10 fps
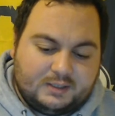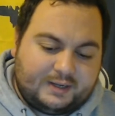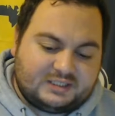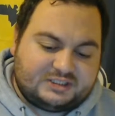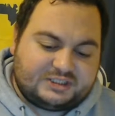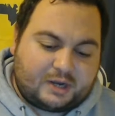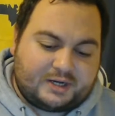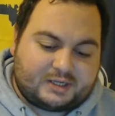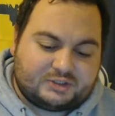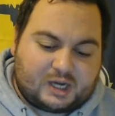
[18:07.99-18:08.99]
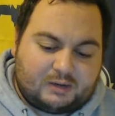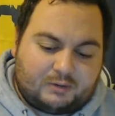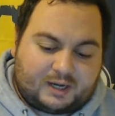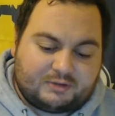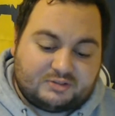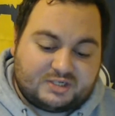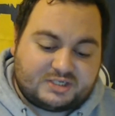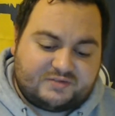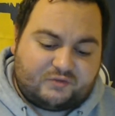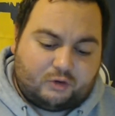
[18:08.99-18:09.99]
And Sione Katoa,
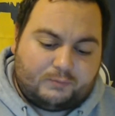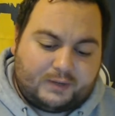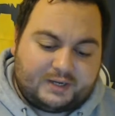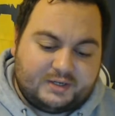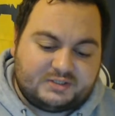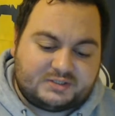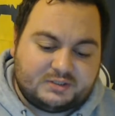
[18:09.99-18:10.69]
164 meters.